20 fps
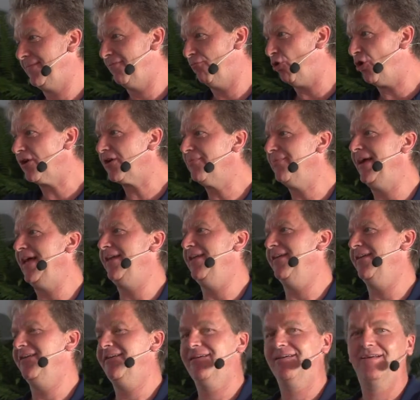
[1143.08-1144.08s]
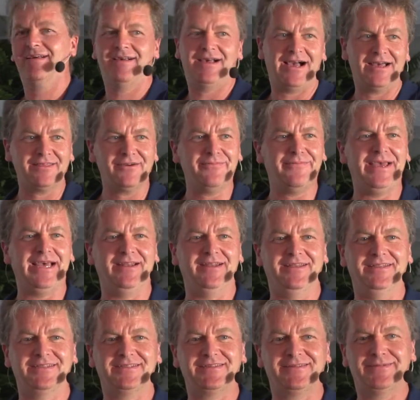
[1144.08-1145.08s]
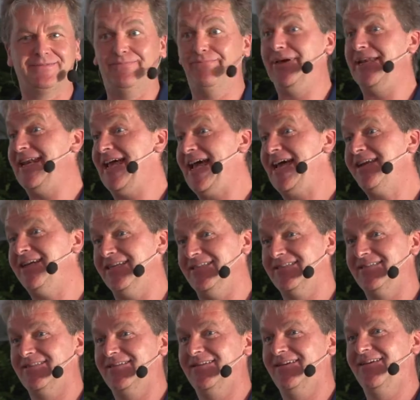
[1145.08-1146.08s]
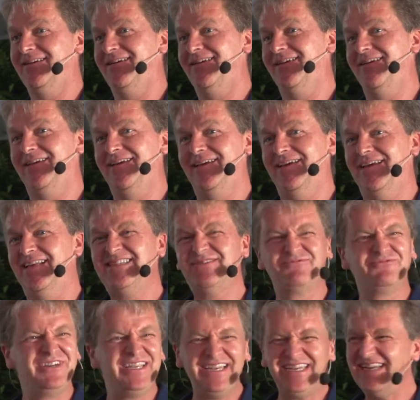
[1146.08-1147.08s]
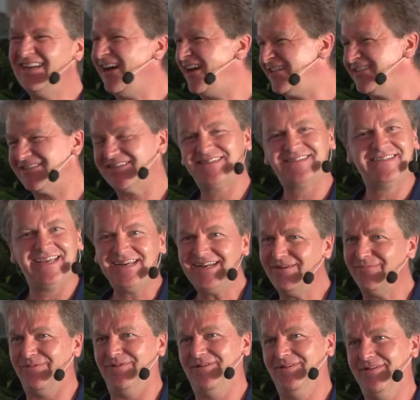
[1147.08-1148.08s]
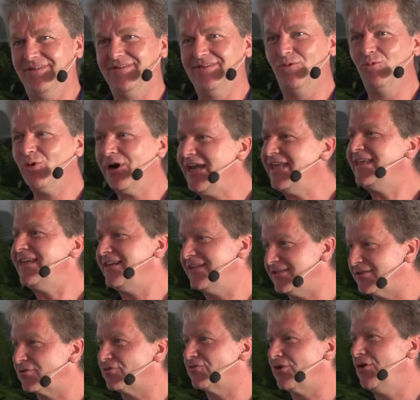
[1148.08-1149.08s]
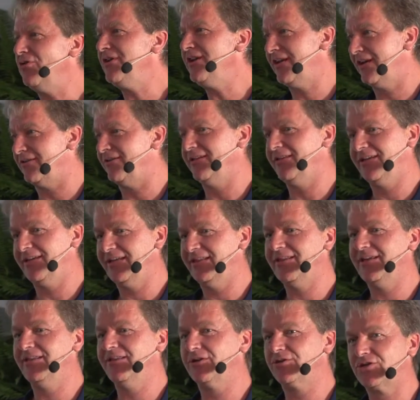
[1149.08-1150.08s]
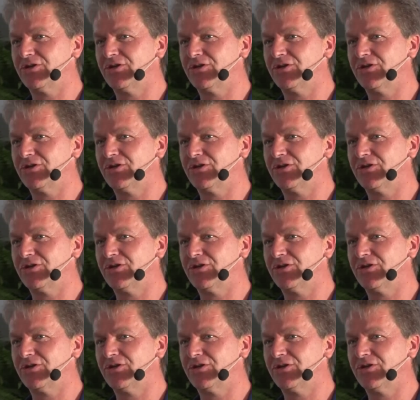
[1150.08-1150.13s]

Watermelon, other melons, bananas, it's really not sustainable. The way that it's grown here in the